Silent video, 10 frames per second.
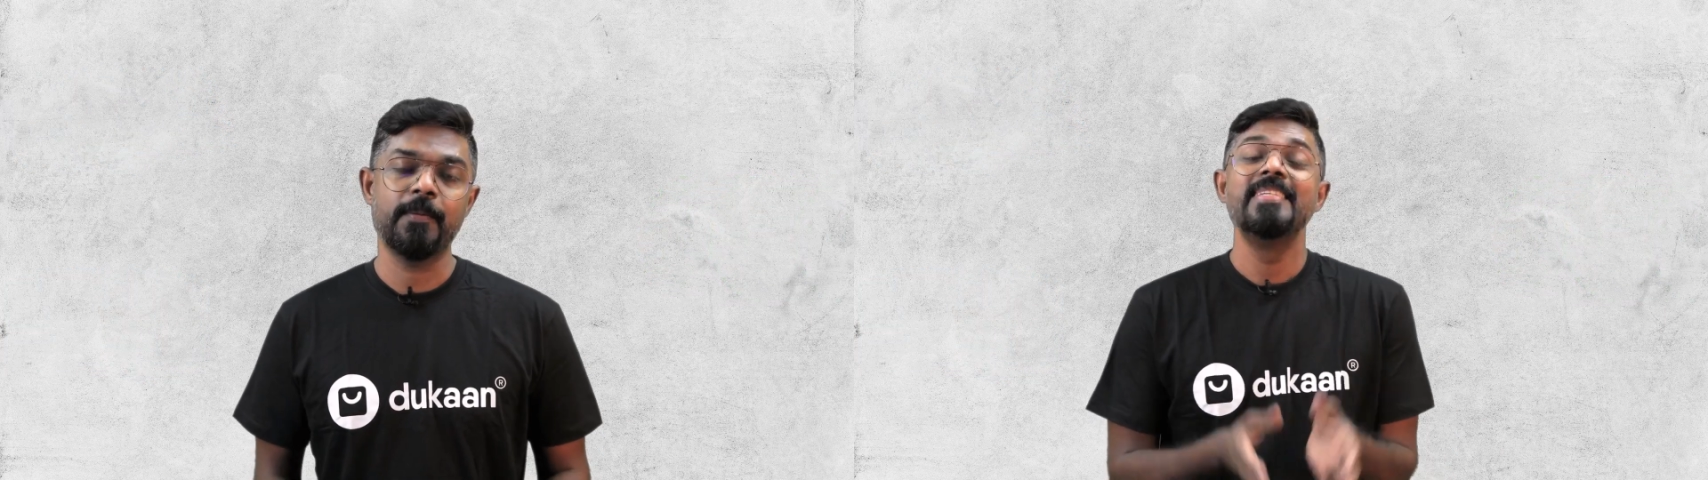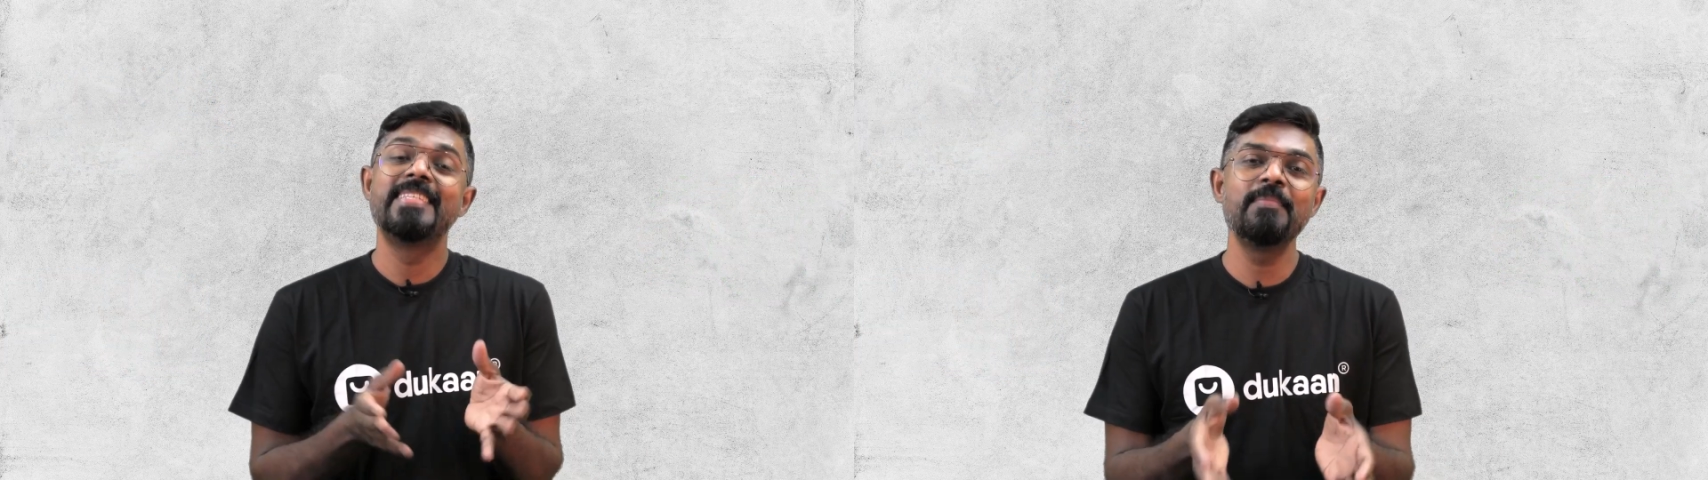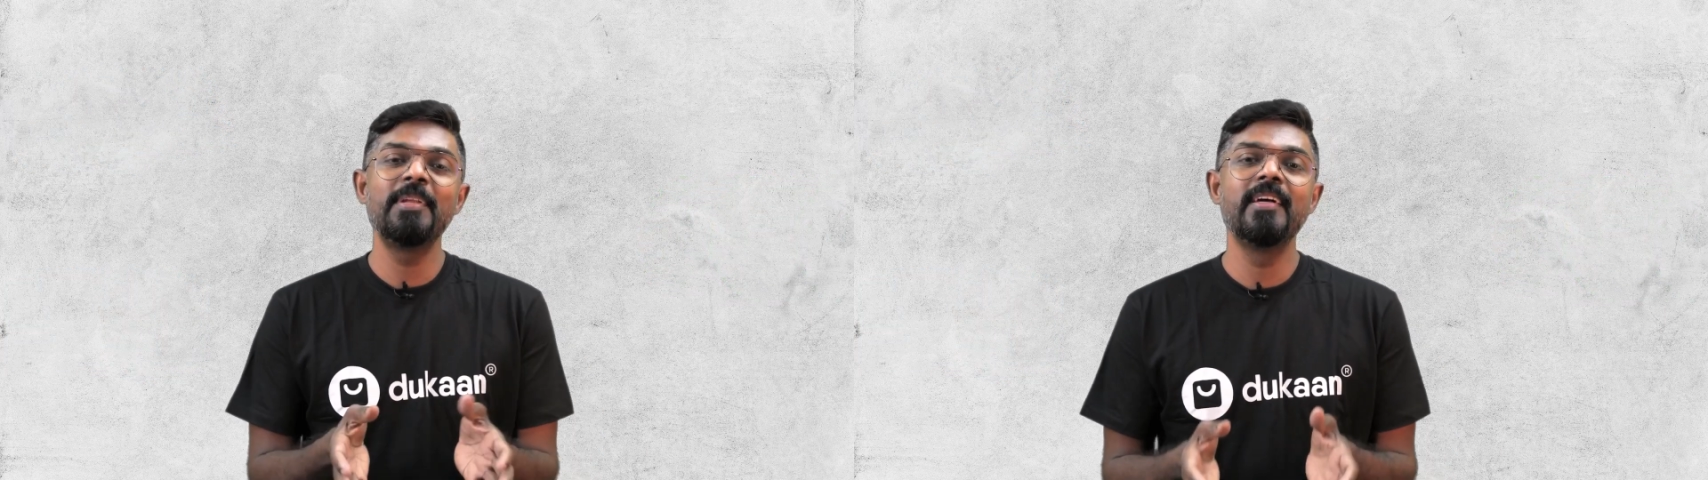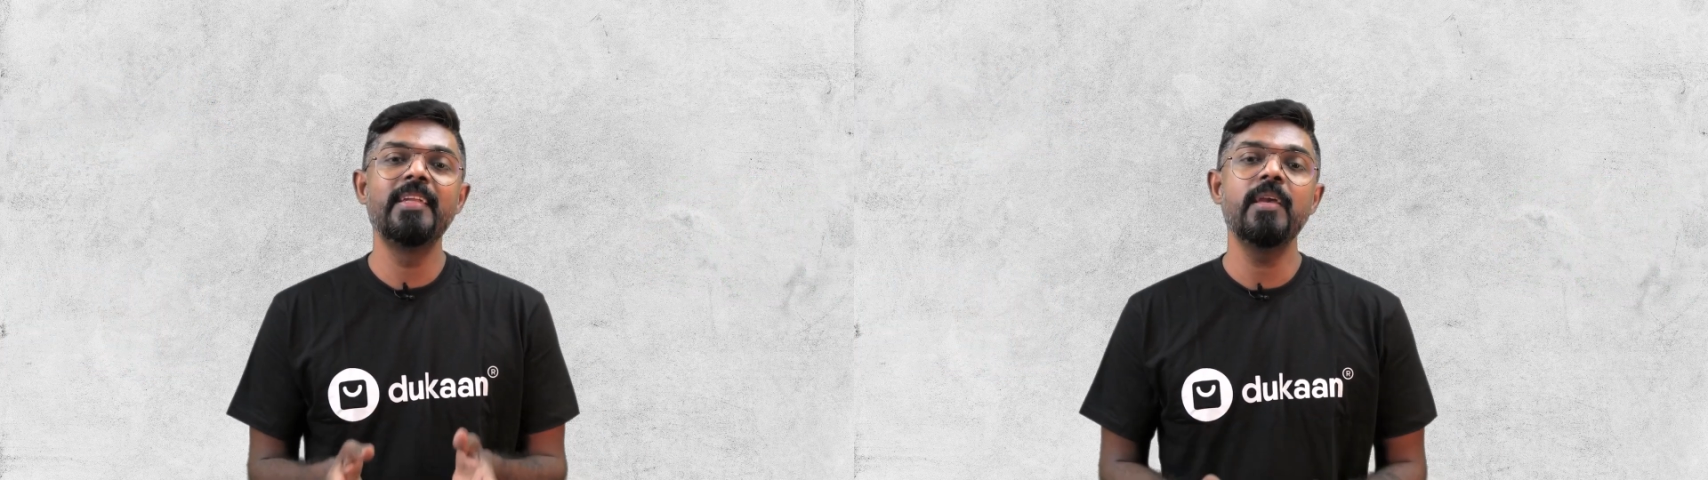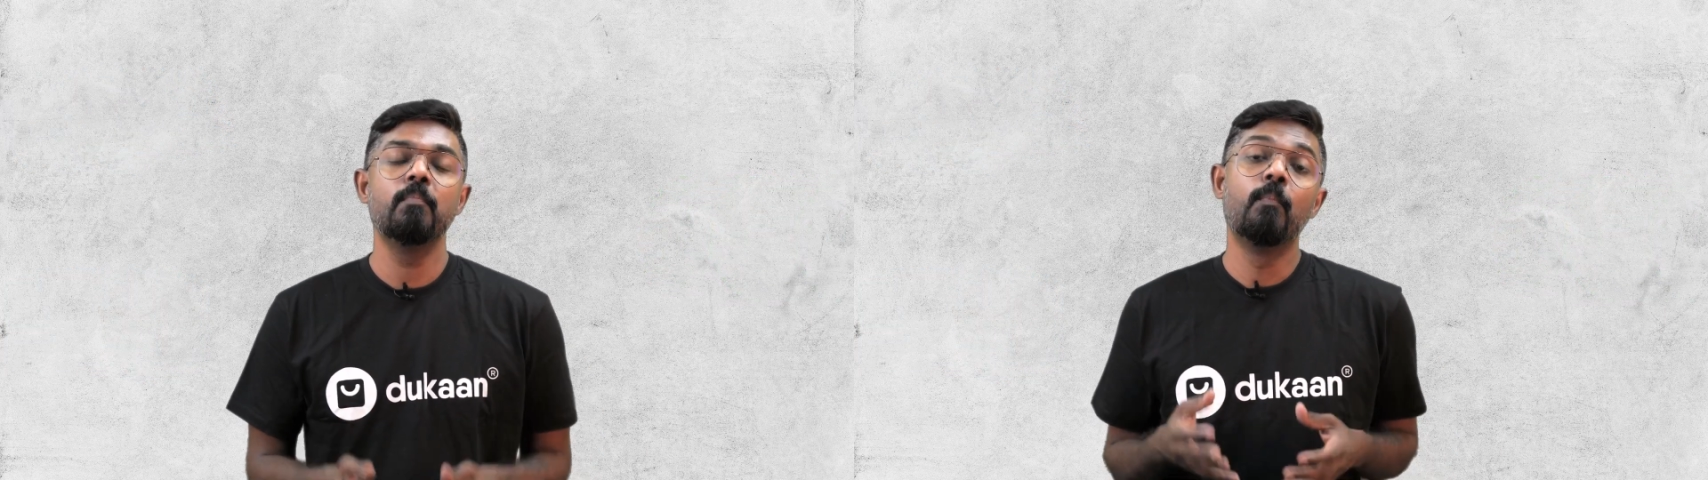
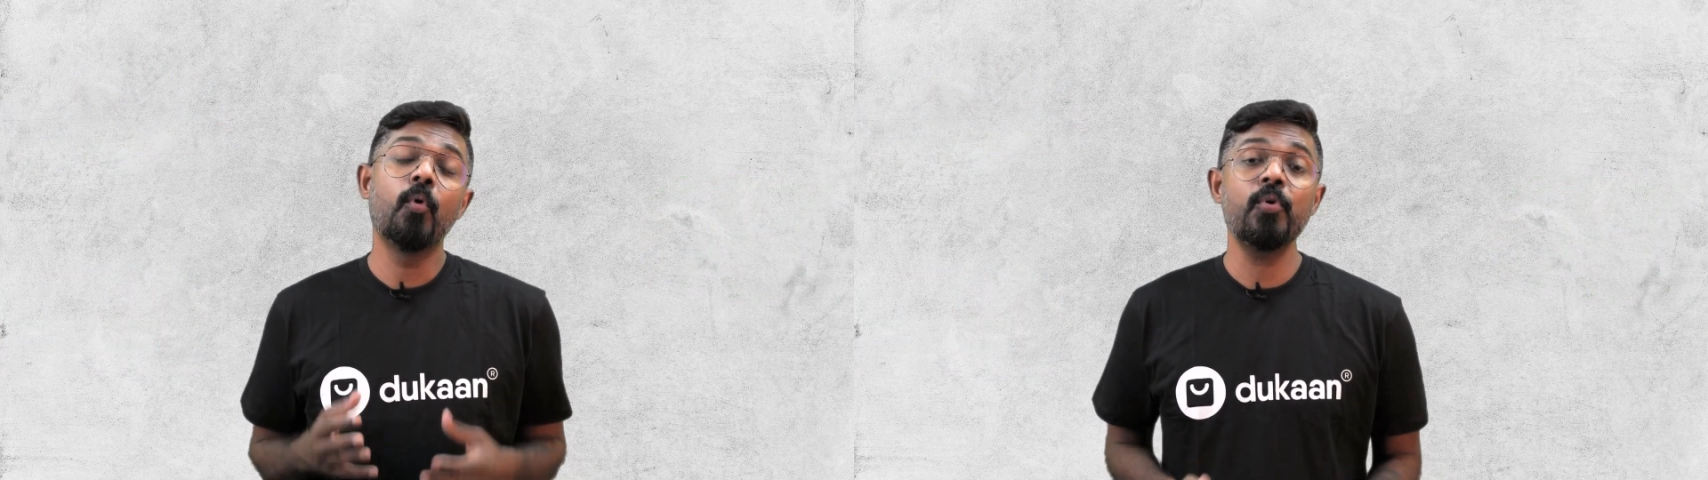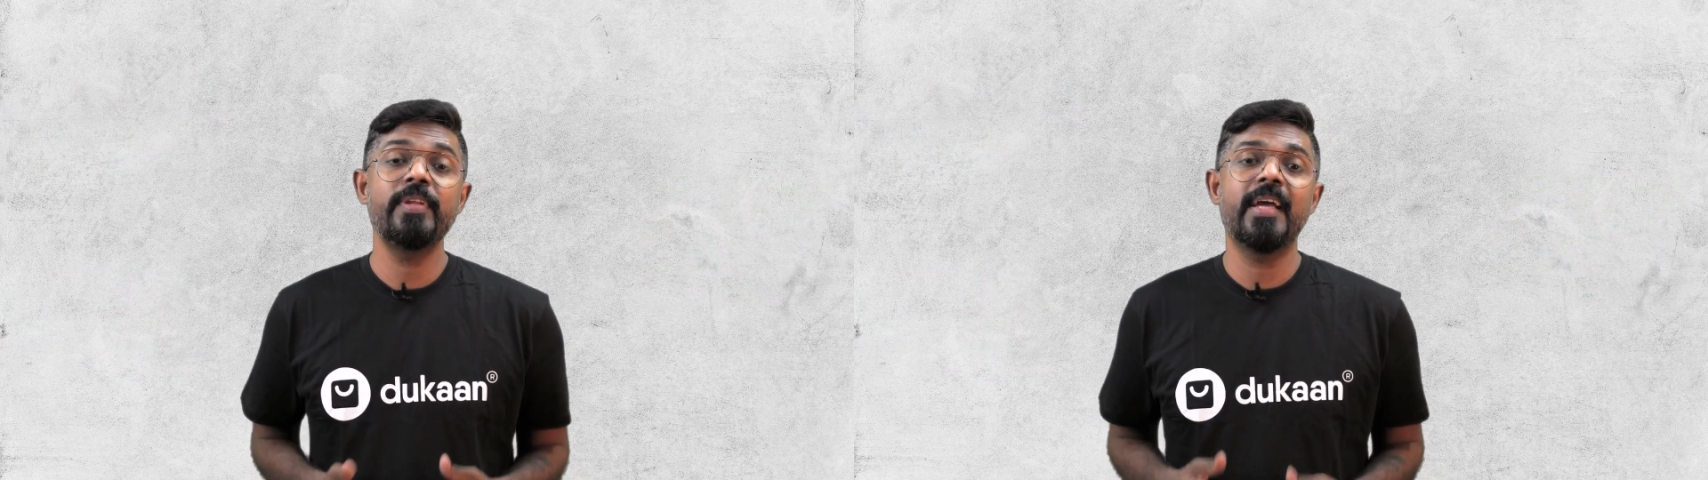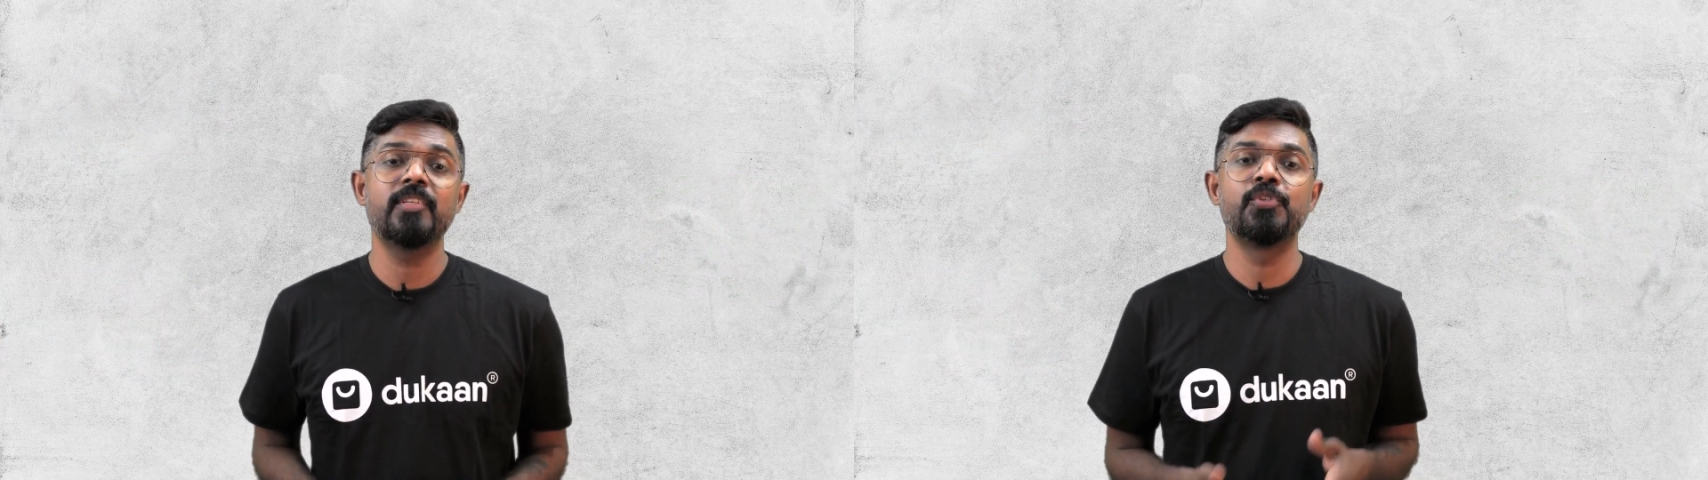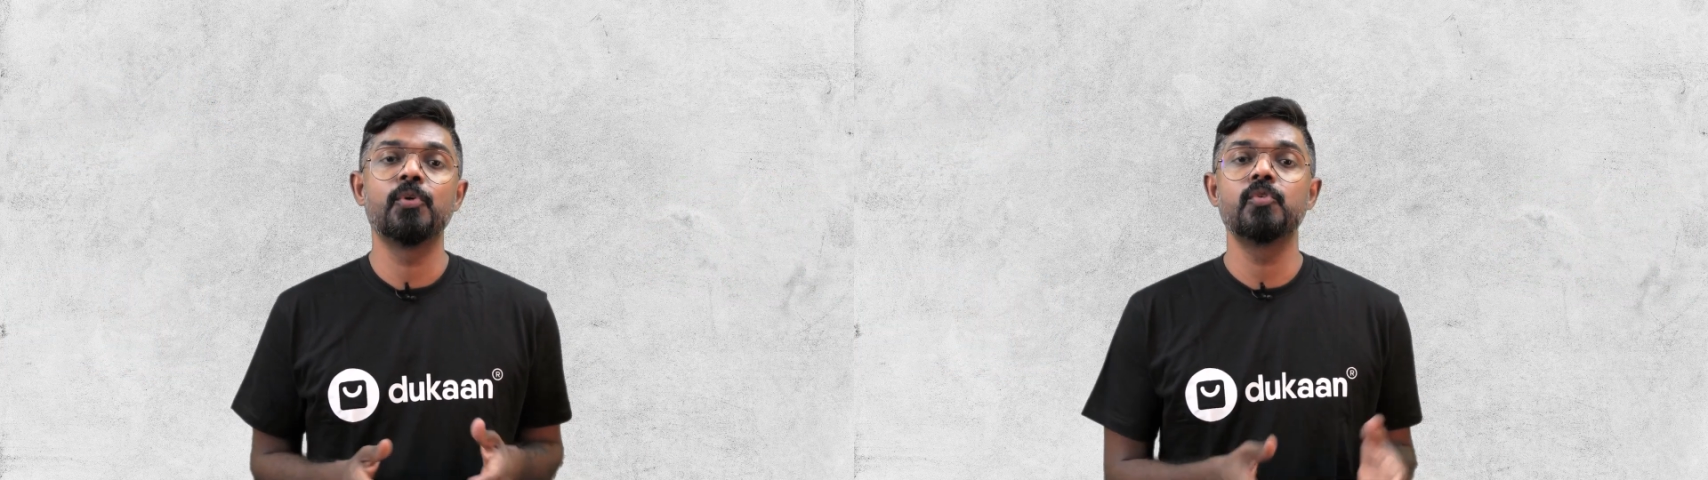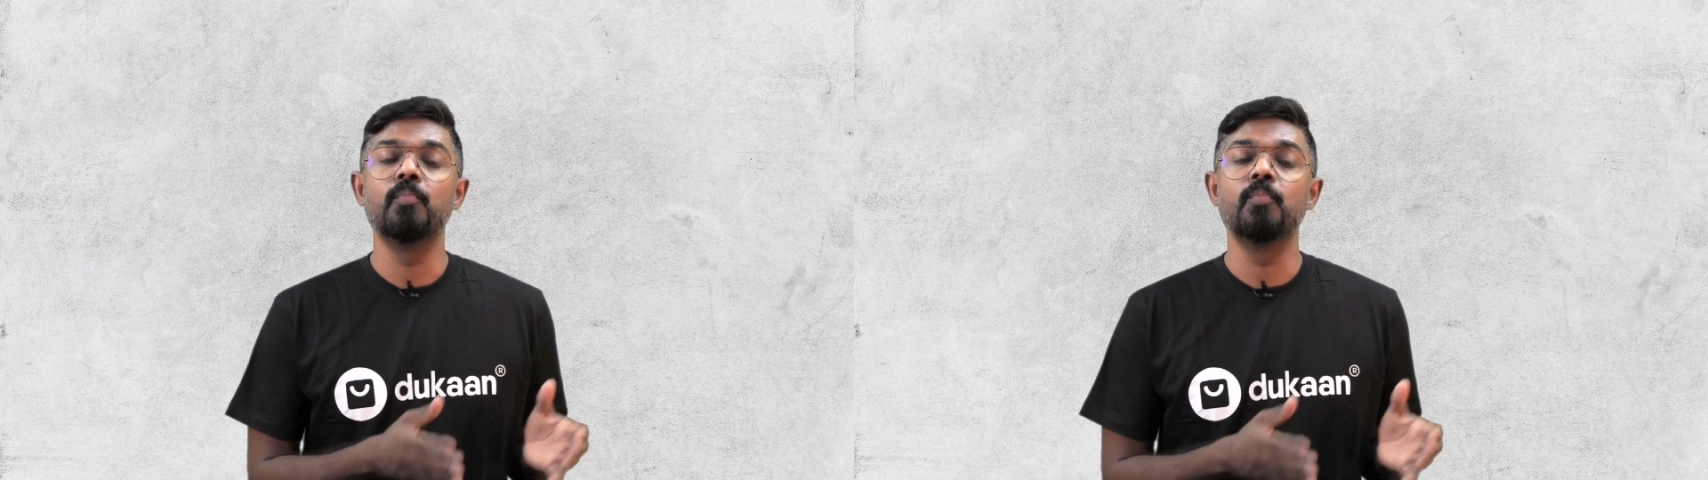Similarly, more debt shows